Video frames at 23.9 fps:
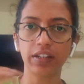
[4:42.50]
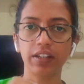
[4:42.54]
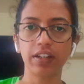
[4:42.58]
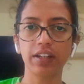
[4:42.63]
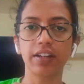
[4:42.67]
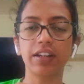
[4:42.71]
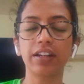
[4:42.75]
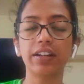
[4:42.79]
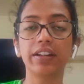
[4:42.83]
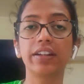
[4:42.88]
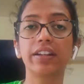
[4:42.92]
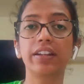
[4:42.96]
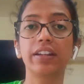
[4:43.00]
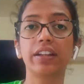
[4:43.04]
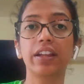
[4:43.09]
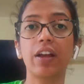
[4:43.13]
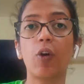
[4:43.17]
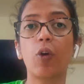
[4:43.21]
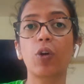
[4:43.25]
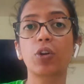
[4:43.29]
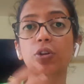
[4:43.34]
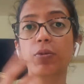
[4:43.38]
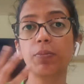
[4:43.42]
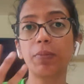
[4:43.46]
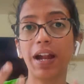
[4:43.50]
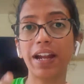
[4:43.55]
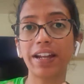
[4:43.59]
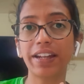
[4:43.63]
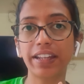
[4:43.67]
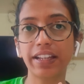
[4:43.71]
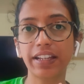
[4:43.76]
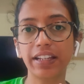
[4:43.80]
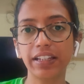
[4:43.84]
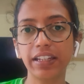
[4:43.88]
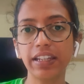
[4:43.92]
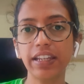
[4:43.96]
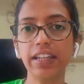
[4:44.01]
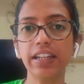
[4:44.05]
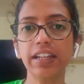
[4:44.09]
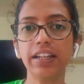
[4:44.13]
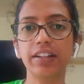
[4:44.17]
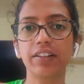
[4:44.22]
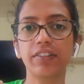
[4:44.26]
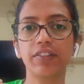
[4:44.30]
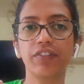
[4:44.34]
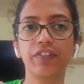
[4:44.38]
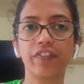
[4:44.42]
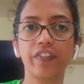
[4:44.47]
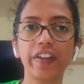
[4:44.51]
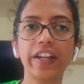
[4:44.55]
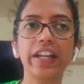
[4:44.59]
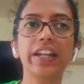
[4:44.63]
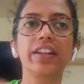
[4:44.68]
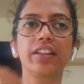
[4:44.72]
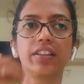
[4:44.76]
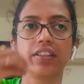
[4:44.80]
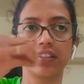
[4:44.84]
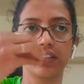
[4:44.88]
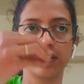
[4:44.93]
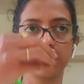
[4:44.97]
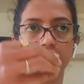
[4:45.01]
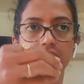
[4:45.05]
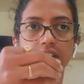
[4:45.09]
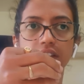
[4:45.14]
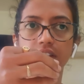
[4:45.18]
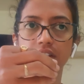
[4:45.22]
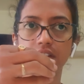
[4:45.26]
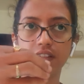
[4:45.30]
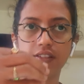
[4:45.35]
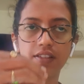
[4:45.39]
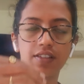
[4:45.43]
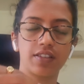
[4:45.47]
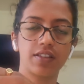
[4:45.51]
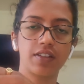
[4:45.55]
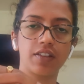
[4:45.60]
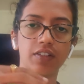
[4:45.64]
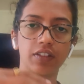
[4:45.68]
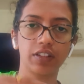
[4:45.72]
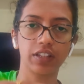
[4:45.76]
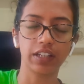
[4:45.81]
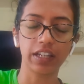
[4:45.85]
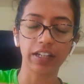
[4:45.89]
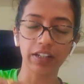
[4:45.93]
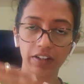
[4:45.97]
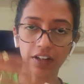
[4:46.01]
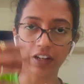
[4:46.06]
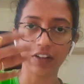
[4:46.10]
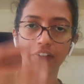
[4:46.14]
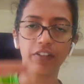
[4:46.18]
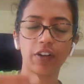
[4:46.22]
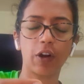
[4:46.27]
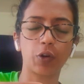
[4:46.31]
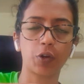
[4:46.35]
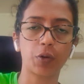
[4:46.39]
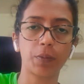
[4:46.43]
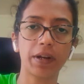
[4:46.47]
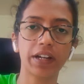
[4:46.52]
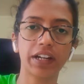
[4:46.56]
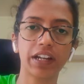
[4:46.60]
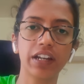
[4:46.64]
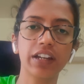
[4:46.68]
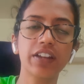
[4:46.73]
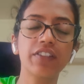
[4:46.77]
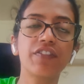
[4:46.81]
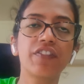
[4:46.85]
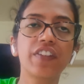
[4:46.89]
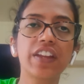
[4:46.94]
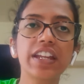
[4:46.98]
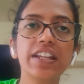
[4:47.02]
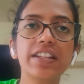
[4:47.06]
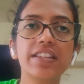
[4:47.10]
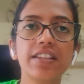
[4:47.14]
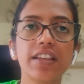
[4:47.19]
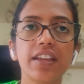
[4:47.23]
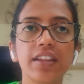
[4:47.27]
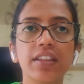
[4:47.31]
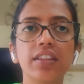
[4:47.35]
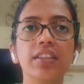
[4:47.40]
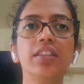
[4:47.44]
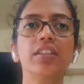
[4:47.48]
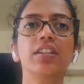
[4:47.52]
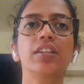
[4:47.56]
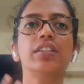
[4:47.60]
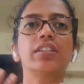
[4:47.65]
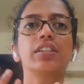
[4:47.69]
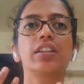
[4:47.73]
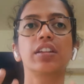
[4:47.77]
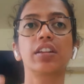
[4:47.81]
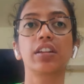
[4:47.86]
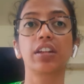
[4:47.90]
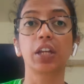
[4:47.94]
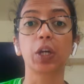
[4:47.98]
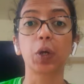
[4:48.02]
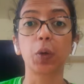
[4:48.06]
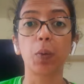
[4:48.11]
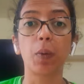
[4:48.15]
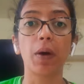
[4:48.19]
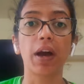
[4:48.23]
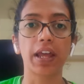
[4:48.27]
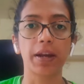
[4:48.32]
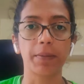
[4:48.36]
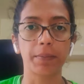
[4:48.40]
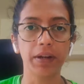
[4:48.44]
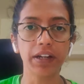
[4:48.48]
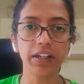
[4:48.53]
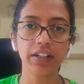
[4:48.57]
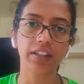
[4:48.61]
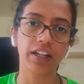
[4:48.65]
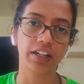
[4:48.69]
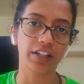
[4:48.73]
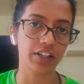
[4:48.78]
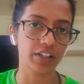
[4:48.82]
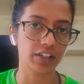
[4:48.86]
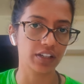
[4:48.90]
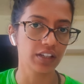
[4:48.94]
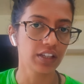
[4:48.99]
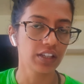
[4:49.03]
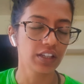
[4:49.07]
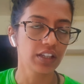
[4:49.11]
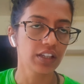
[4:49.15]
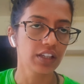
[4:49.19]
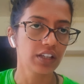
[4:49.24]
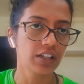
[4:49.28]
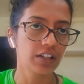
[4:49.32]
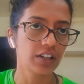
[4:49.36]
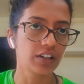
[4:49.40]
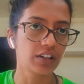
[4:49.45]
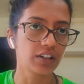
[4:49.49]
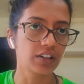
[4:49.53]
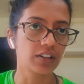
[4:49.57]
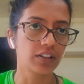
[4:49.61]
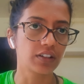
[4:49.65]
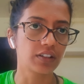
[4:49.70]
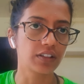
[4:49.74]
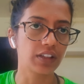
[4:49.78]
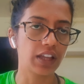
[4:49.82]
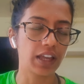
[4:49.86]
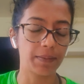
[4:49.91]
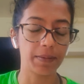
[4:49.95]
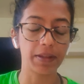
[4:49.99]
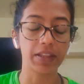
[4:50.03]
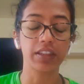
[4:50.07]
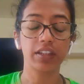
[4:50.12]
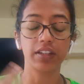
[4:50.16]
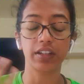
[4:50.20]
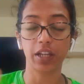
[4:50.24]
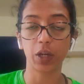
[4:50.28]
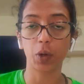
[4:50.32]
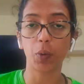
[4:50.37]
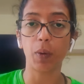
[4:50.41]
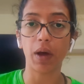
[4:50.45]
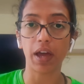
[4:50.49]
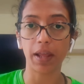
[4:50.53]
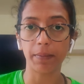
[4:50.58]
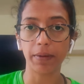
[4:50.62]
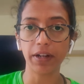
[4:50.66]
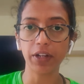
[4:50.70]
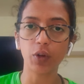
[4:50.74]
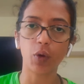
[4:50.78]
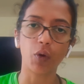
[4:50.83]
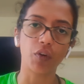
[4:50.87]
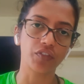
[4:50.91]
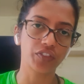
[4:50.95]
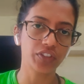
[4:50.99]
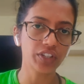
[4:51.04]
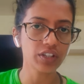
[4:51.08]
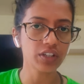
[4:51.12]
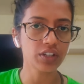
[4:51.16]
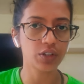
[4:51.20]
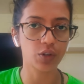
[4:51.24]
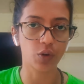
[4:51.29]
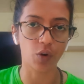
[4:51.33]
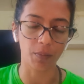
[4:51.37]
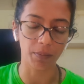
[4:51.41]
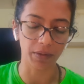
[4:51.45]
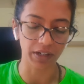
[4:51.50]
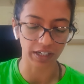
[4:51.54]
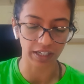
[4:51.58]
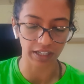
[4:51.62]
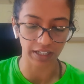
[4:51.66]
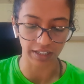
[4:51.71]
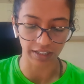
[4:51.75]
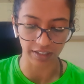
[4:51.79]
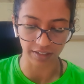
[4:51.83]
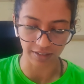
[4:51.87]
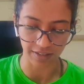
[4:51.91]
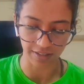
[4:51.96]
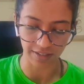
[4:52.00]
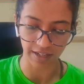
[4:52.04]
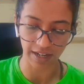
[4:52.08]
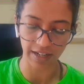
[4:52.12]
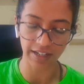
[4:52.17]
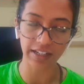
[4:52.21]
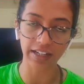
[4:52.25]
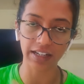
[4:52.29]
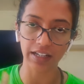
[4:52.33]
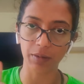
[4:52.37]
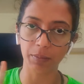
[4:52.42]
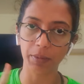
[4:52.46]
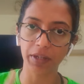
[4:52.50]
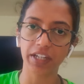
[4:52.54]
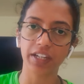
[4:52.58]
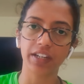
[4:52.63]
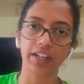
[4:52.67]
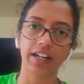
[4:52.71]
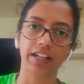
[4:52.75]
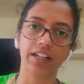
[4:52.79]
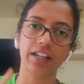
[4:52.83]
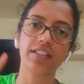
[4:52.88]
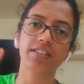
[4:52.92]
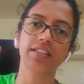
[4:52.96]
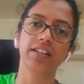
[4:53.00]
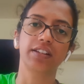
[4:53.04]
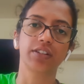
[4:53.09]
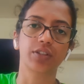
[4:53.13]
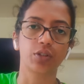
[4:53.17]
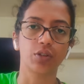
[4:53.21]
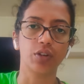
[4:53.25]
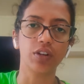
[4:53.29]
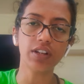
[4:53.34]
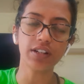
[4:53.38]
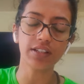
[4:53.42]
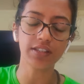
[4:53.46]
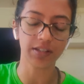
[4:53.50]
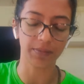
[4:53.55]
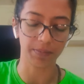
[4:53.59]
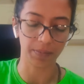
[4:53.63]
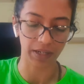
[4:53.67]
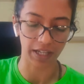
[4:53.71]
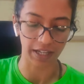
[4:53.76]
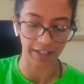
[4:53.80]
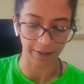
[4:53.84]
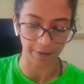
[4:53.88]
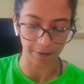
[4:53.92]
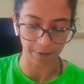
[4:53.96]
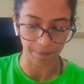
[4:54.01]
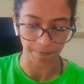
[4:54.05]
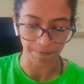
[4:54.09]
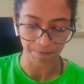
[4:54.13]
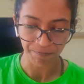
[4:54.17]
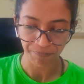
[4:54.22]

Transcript: it'll automatically feed in the system. It automatically feeds in the requirement that the requirement of the raw materials, and it will be directly sent to your supplier.